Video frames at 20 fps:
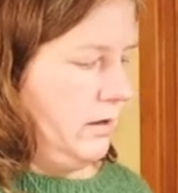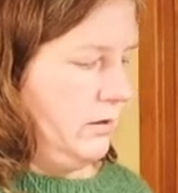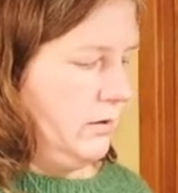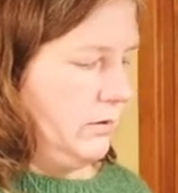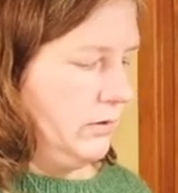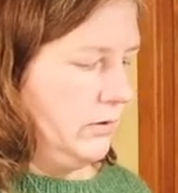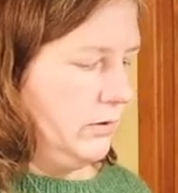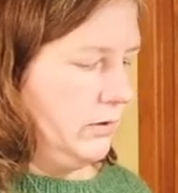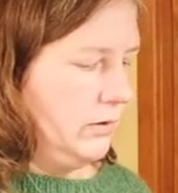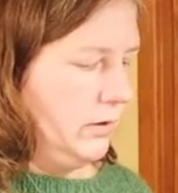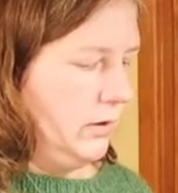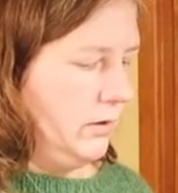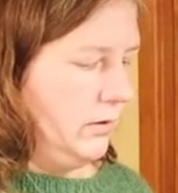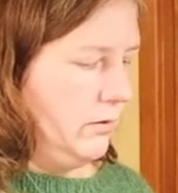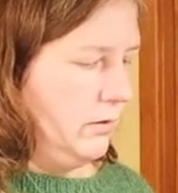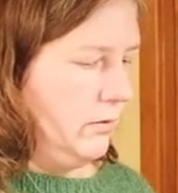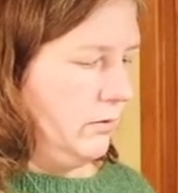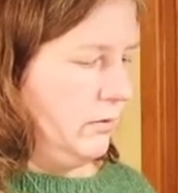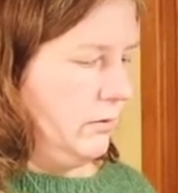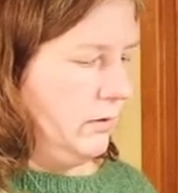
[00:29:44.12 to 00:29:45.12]

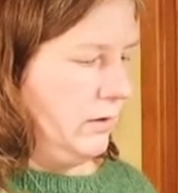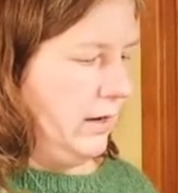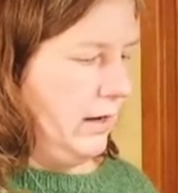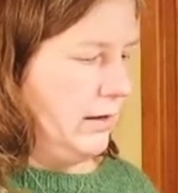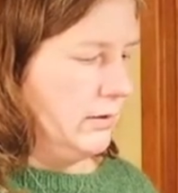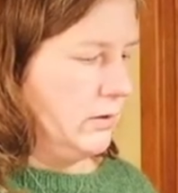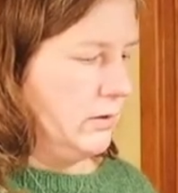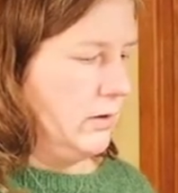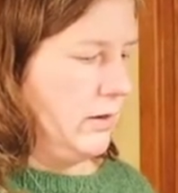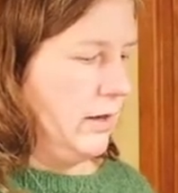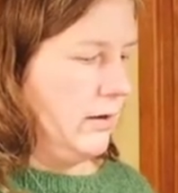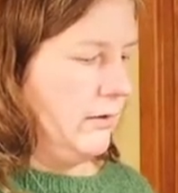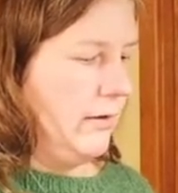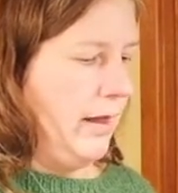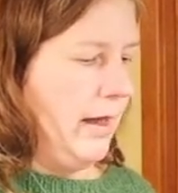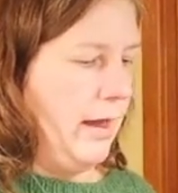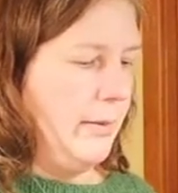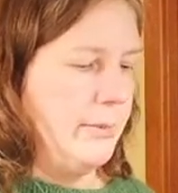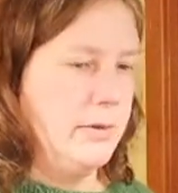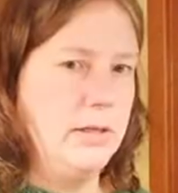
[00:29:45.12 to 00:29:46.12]
So yeah, so that'll
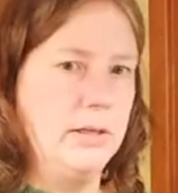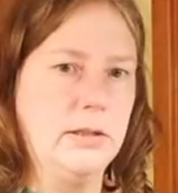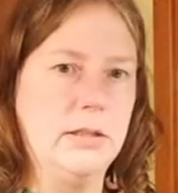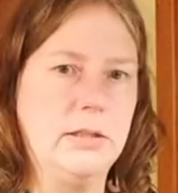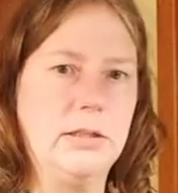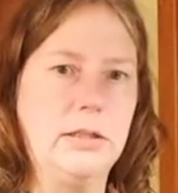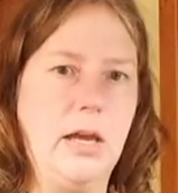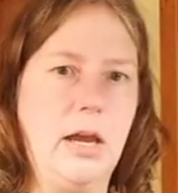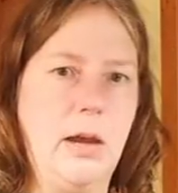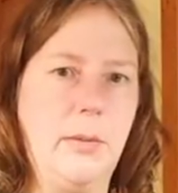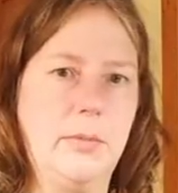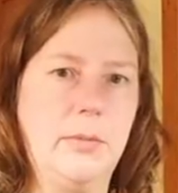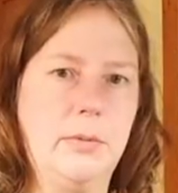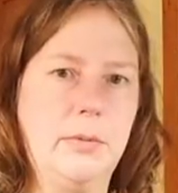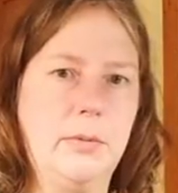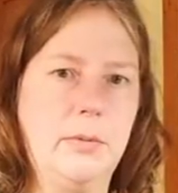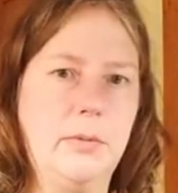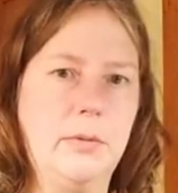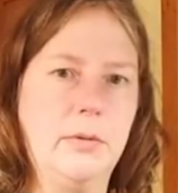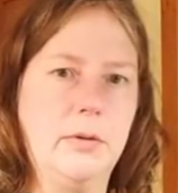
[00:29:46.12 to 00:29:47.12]
happen at the top
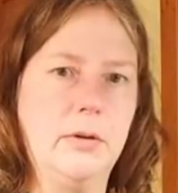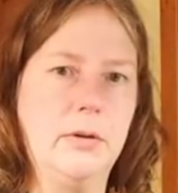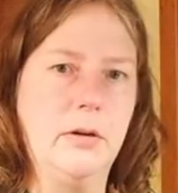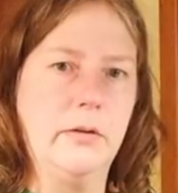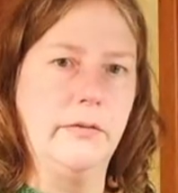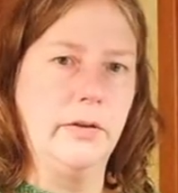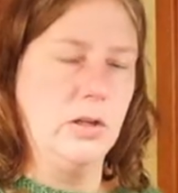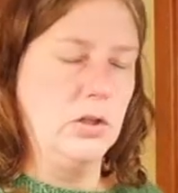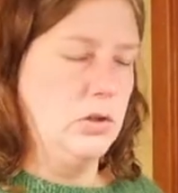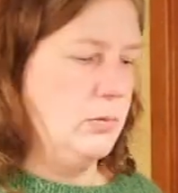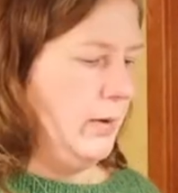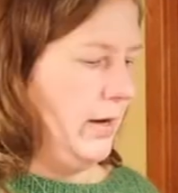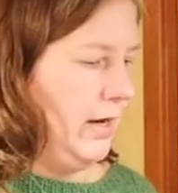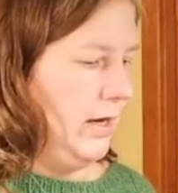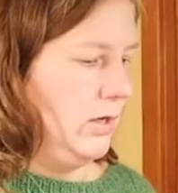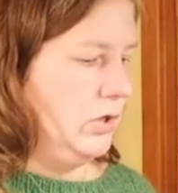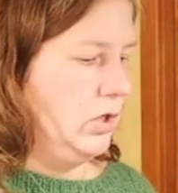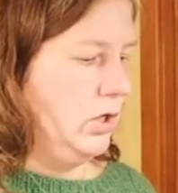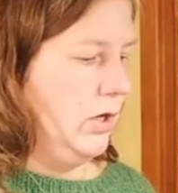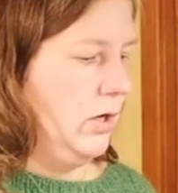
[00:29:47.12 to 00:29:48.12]
of each
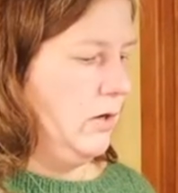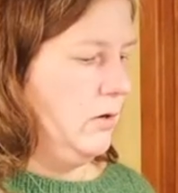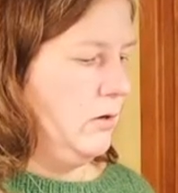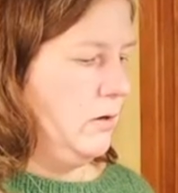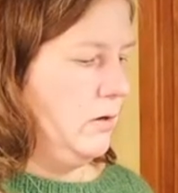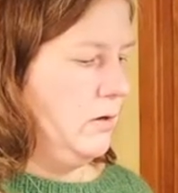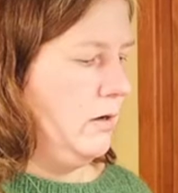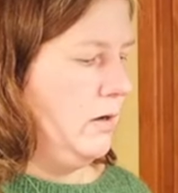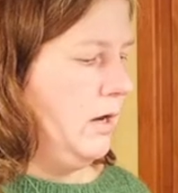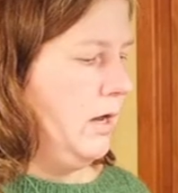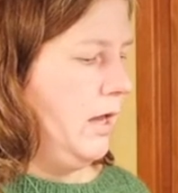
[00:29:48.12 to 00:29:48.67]
page here.